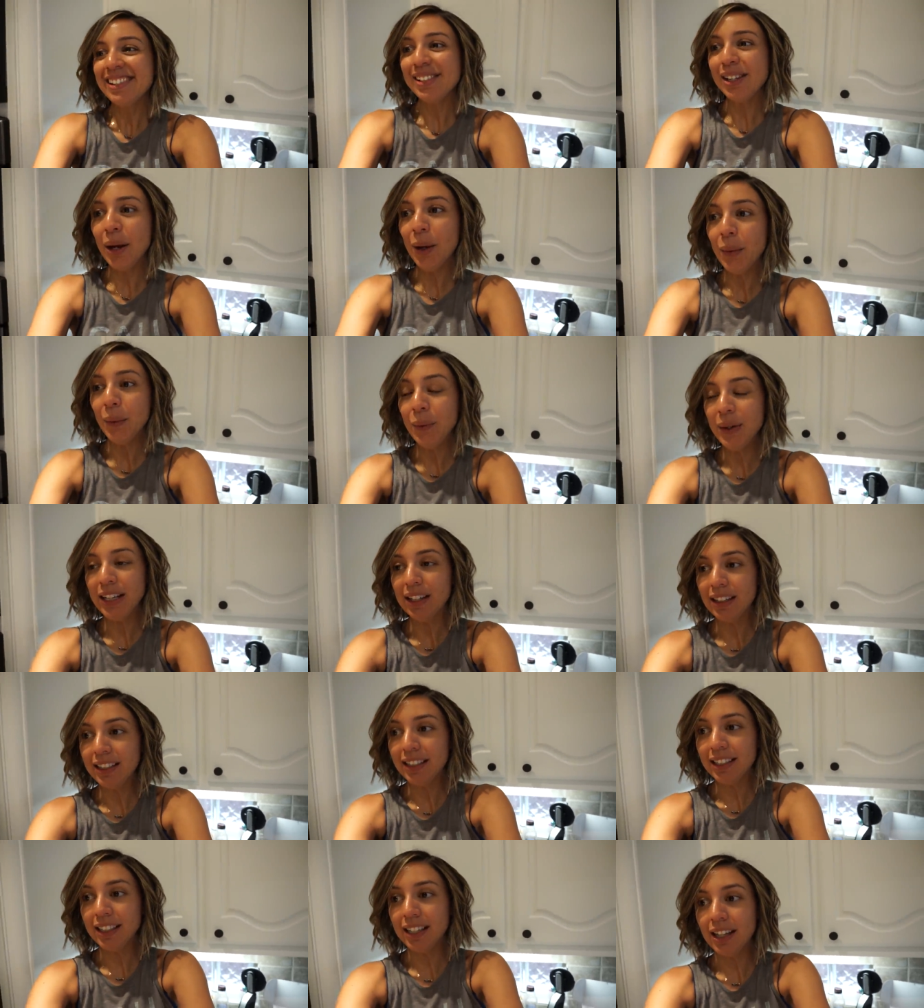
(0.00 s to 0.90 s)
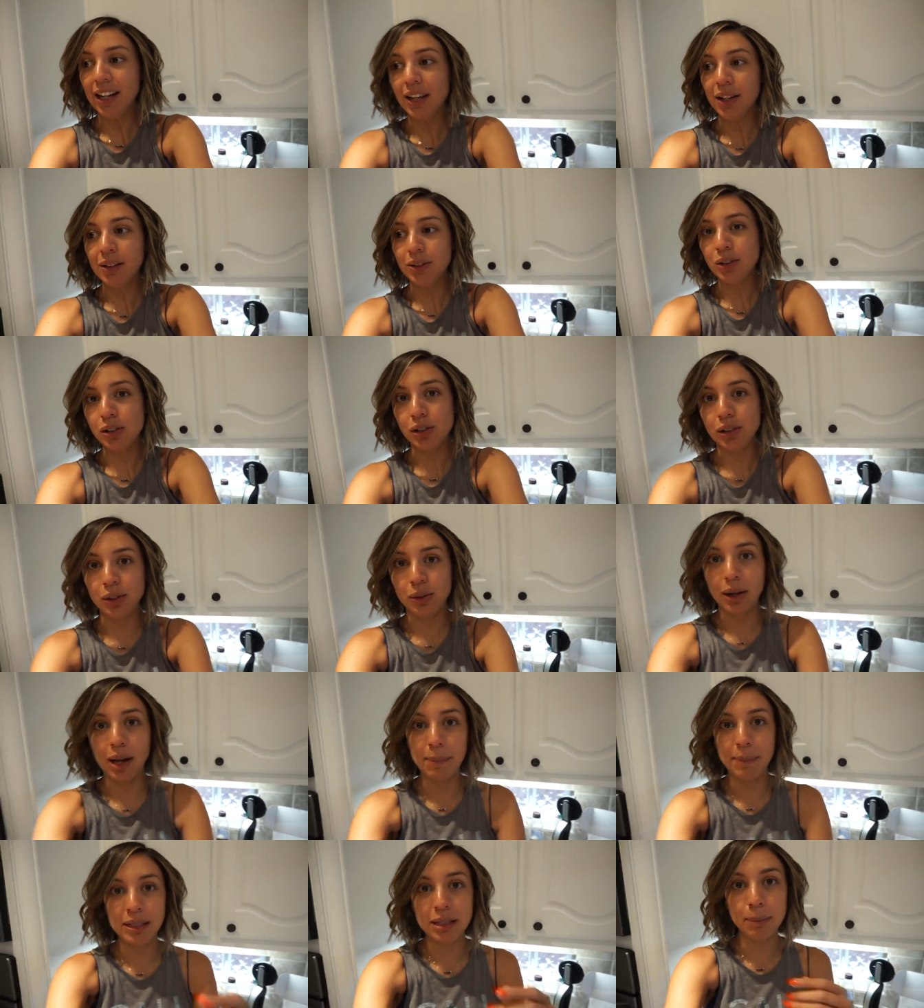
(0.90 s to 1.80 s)
so we are gonna go to
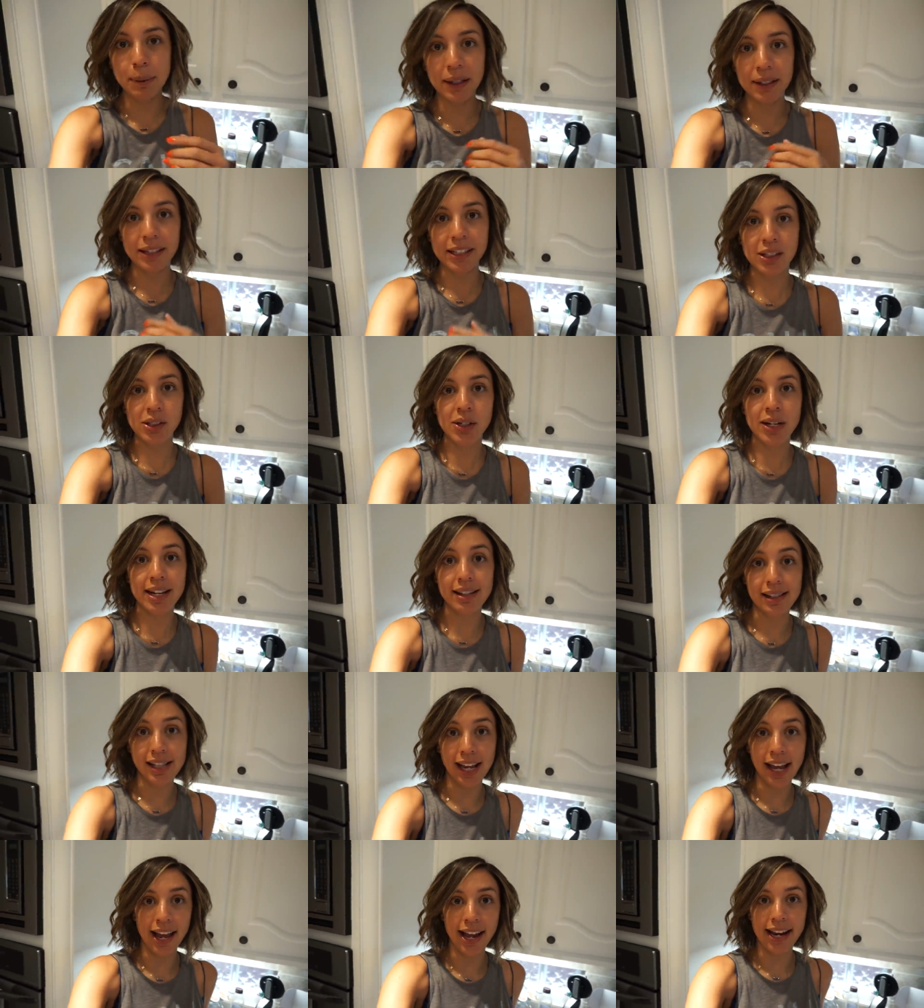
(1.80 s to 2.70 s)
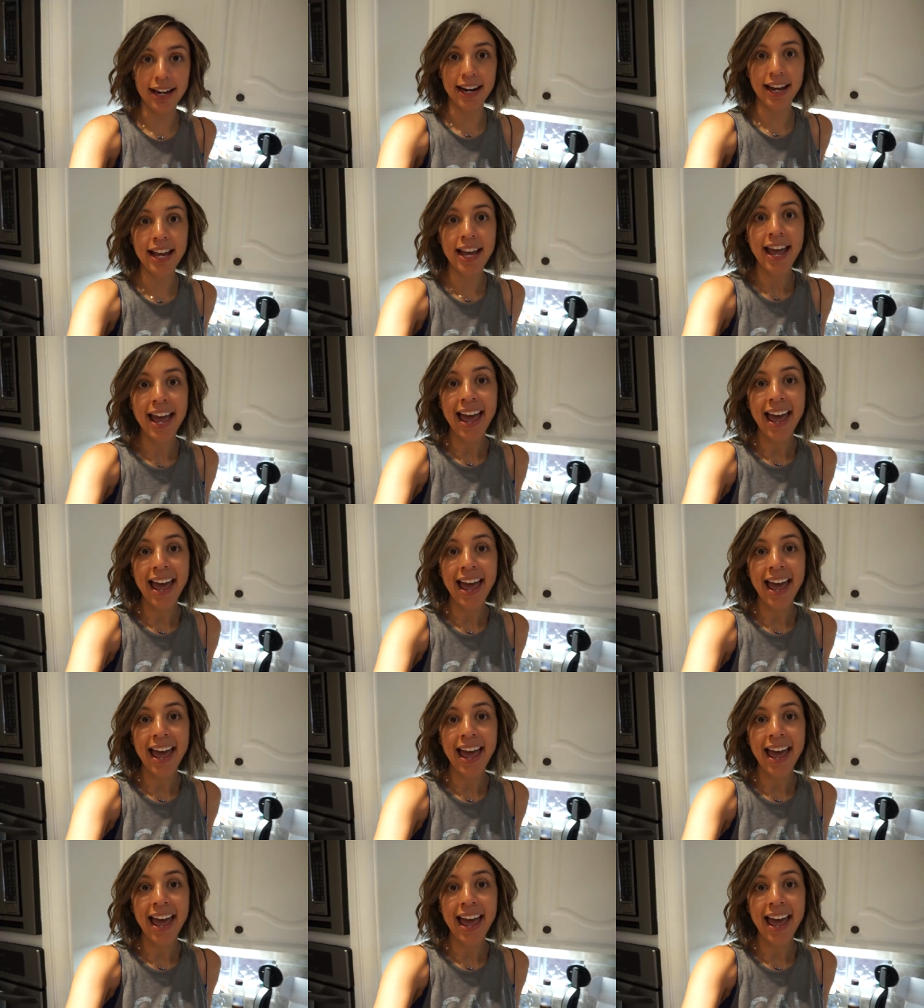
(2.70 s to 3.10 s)
Up Inspired Kitchen at 10.